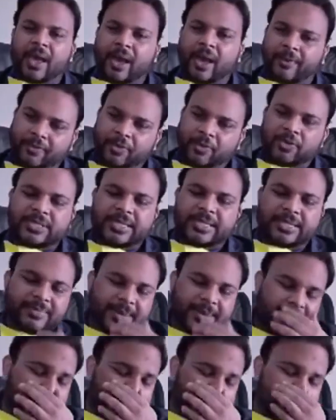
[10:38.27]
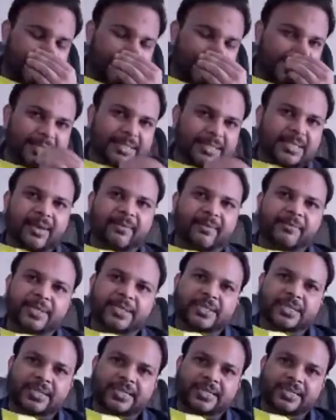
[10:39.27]
Of course, these medications come
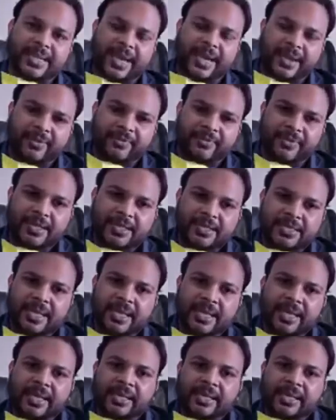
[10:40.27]
with certain side effects.